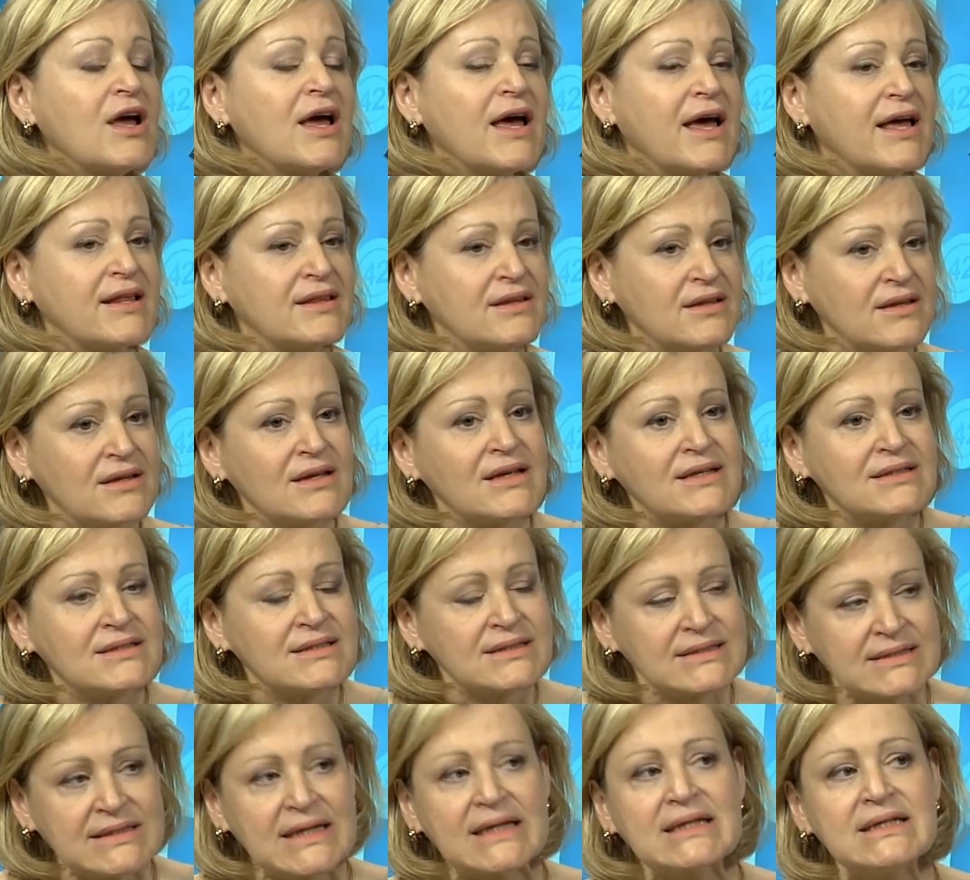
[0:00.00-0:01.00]
and it's
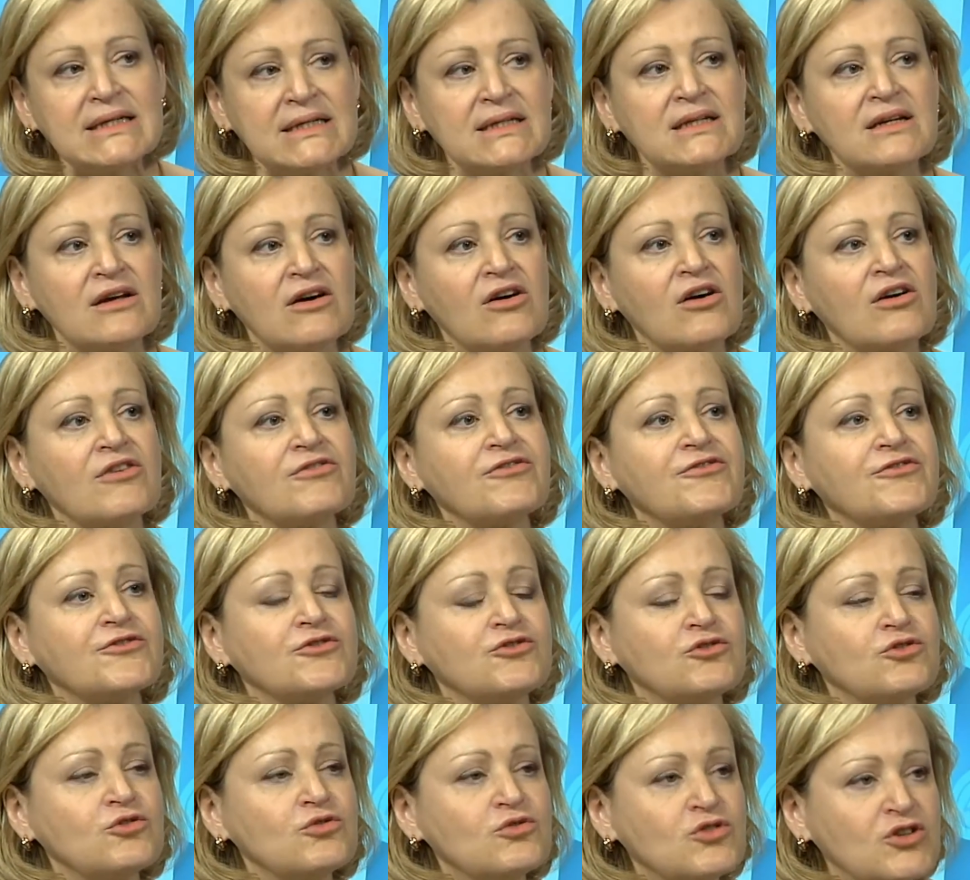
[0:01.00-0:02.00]
steady enough
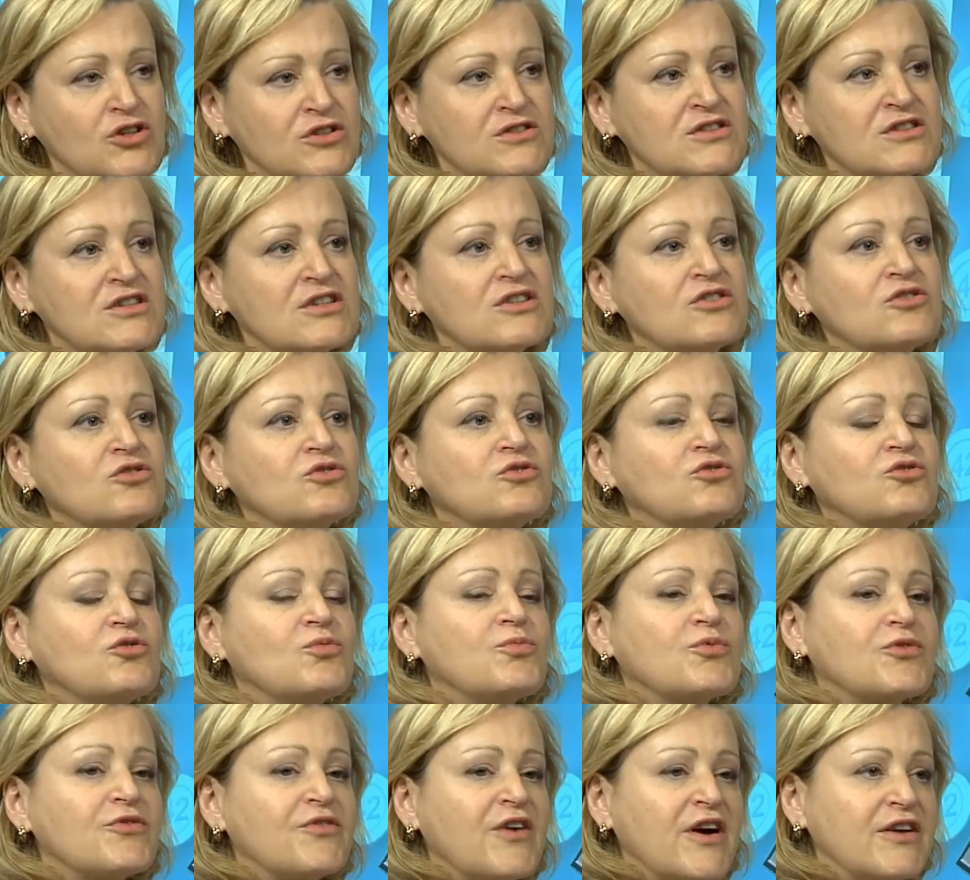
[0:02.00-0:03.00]
to continue to
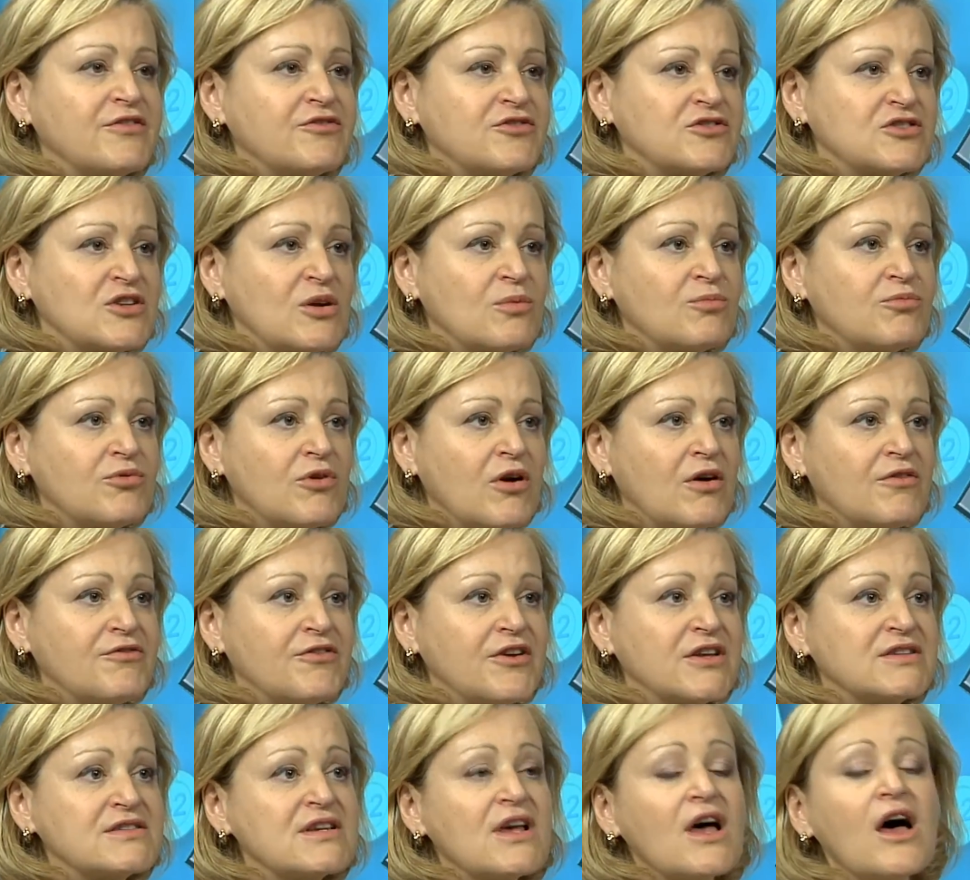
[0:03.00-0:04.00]
provide for some
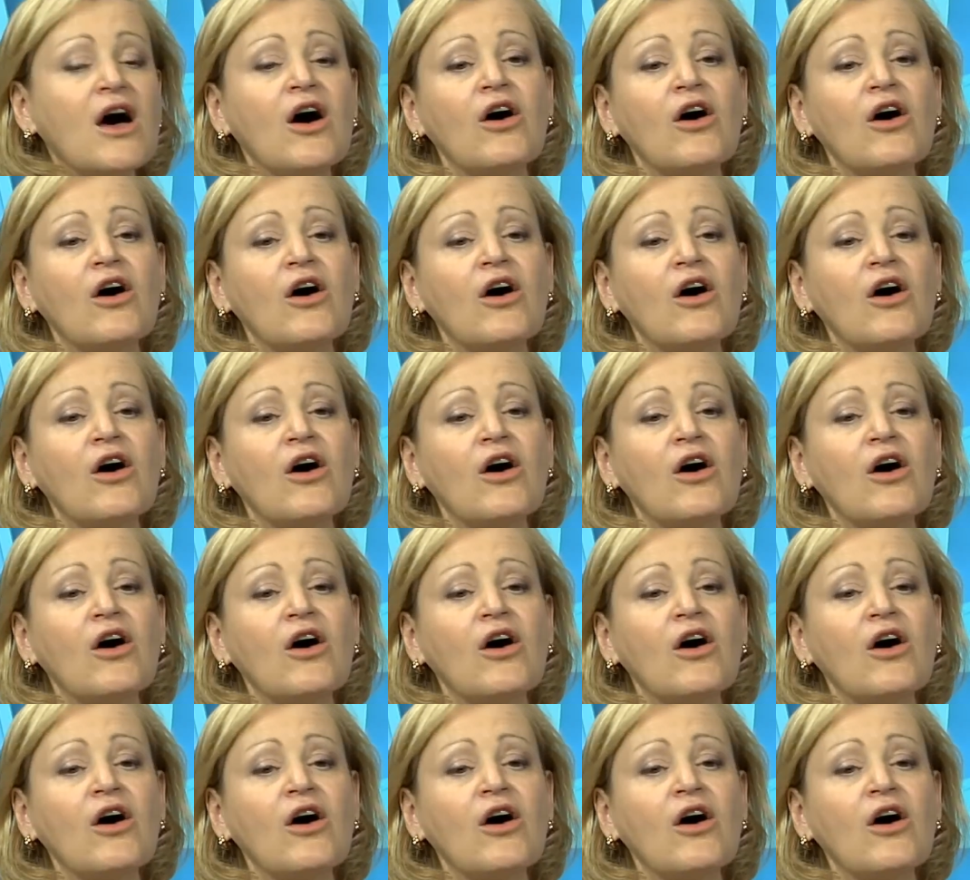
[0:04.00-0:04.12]
profits.